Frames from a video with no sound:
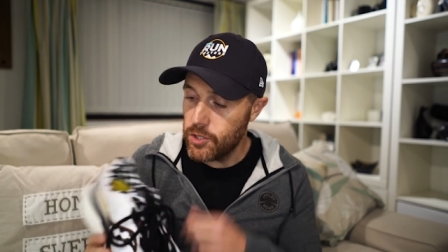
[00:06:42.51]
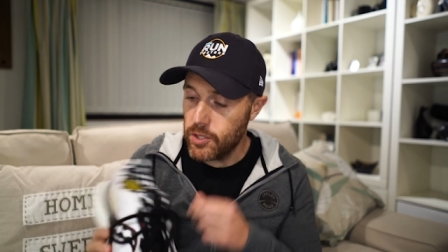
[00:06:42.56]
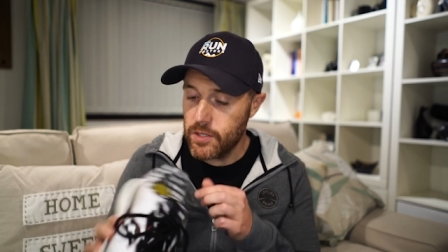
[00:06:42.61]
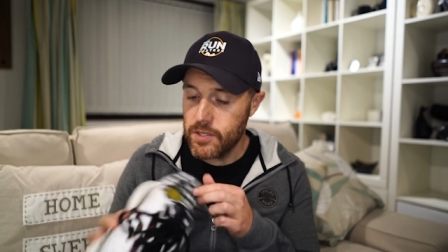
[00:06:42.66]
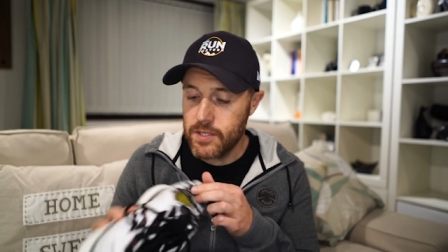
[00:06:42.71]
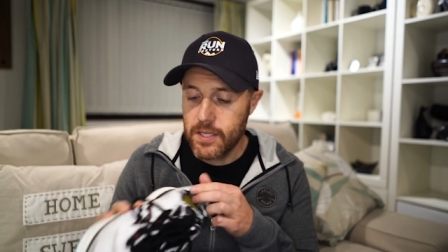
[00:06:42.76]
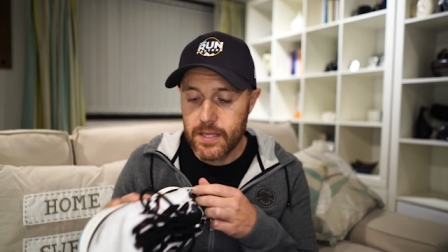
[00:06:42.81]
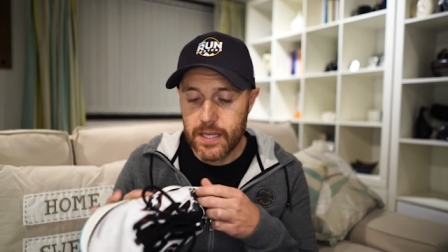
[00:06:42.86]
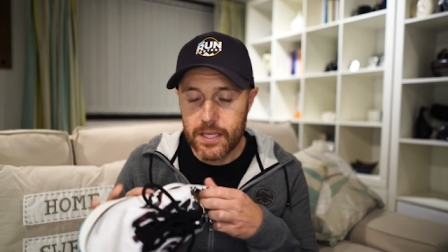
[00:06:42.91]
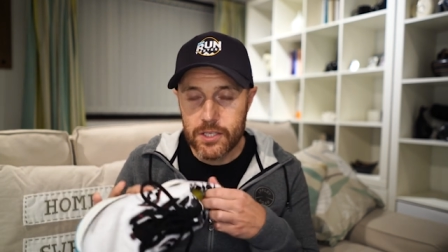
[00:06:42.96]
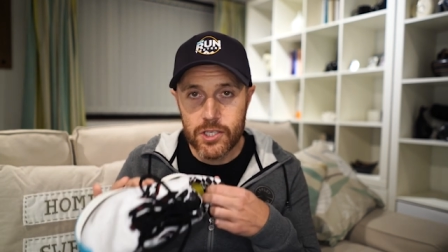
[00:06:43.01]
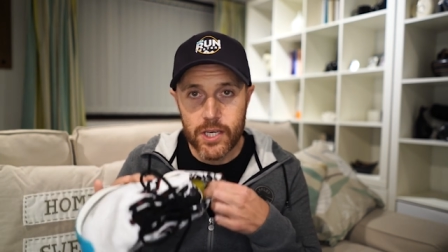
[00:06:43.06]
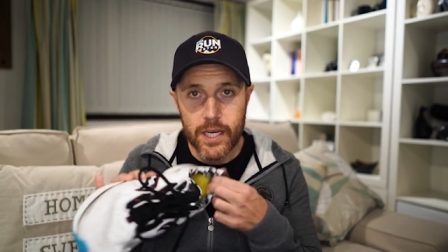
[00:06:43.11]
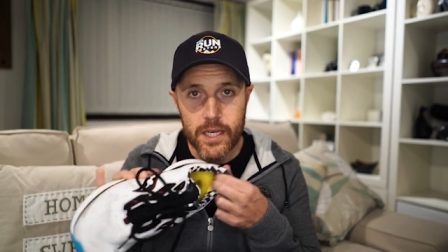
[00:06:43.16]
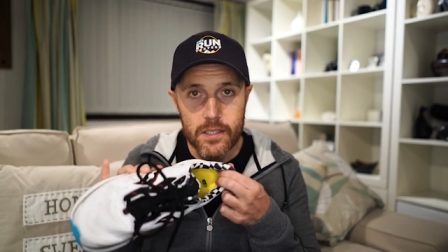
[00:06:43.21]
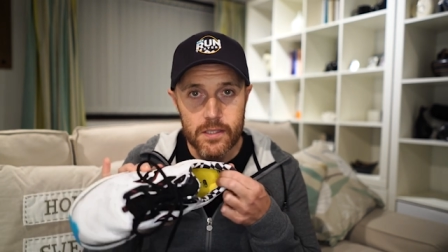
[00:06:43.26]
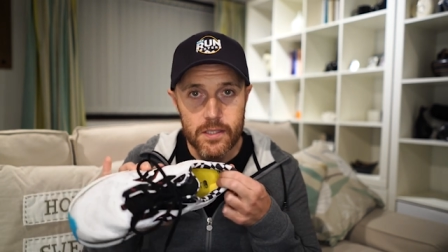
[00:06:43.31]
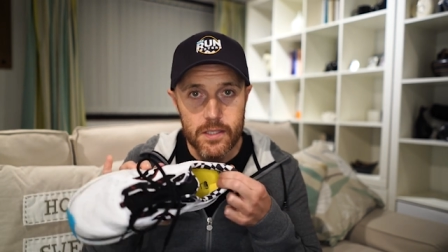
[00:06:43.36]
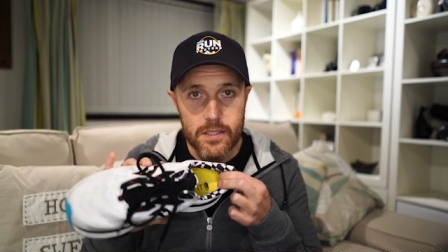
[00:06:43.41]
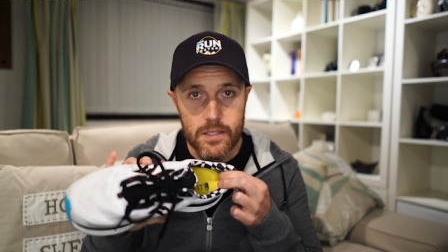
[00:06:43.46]
You can see that
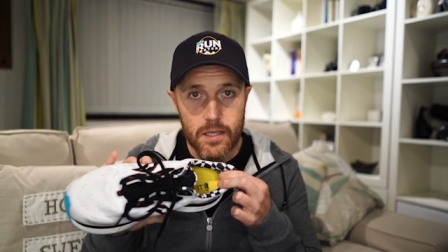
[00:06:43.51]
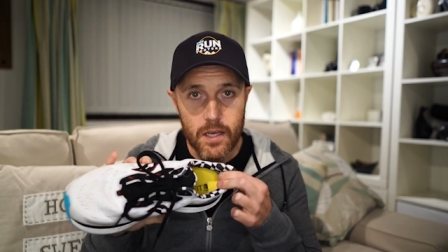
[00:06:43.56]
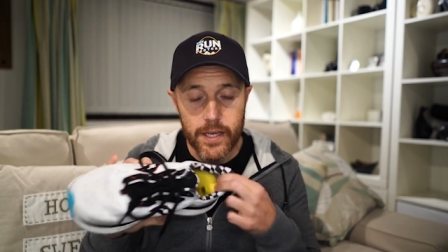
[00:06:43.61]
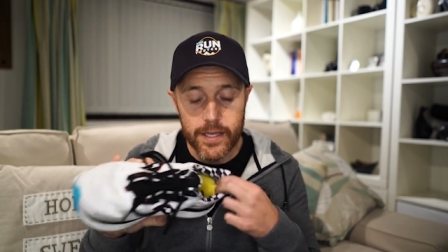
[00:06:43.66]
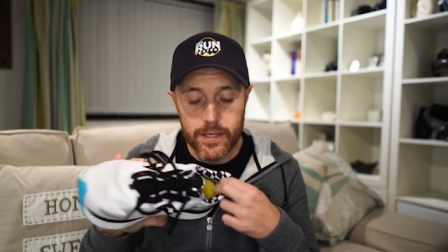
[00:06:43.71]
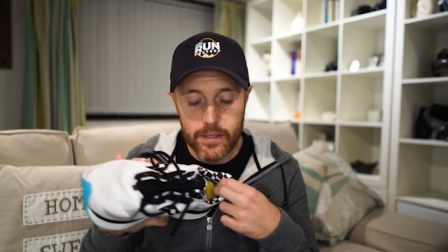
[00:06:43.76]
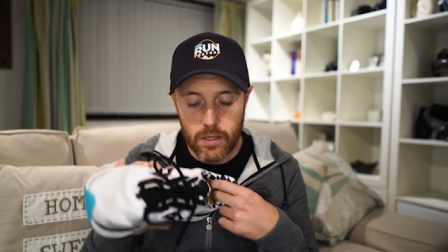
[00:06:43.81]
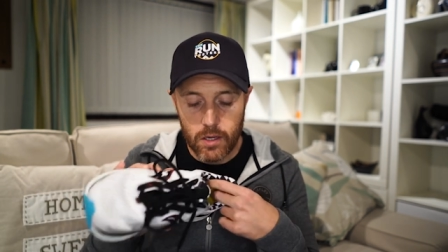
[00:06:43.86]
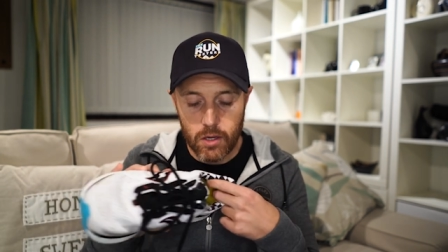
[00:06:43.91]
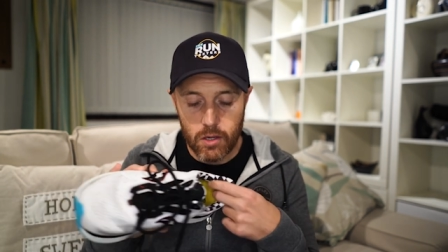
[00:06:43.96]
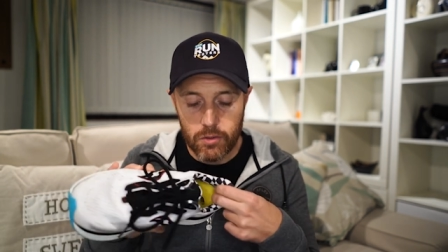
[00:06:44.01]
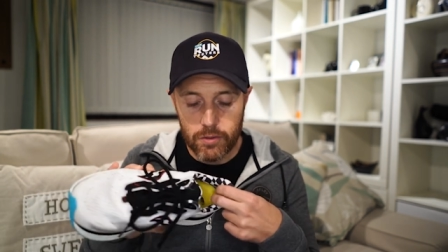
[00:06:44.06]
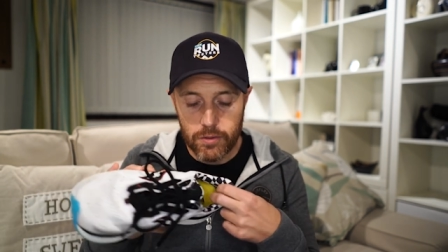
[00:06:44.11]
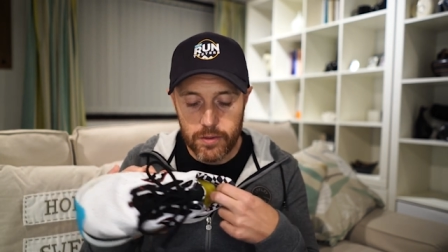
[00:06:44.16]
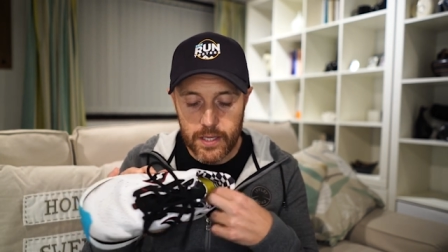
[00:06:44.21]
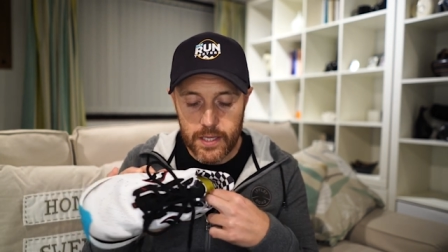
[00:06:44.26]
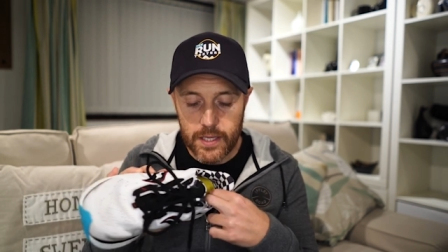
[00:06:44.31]
checkered design on